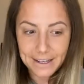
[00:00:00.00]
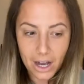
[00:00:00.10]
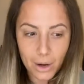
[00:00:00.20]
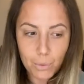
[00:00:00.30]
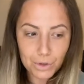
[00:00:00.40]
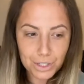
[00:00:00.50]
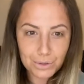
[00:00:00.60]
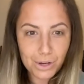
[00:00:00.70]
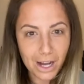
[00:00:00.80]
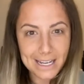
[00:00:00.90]
And I want you
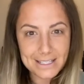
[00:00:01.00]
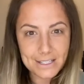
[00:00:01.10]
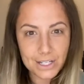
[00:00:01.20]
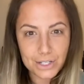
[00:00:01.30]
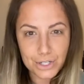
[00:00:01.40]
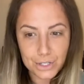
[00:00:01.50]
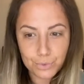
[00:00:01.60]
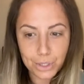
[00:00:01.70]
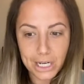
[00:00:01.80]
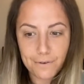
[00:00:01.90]
guys to just
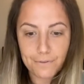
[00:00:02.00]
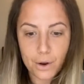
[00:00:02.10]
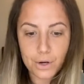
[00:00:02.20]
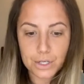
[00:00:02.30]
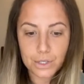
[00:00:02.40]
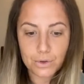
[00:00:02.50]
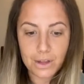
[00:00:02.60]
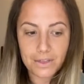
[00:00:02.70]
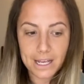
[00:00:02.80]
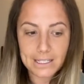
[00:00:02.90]
really focus on the
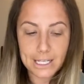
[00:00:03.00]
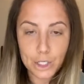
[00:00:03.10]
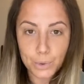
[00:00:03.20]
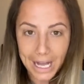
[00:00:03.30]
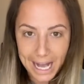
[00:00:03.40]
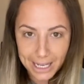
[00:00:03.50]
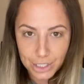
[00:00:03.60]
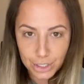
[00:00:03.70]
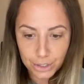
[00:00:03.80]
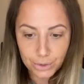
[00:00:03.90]
things that you can
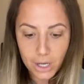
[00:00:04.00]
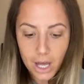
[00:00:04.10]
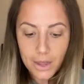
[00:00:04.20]
do.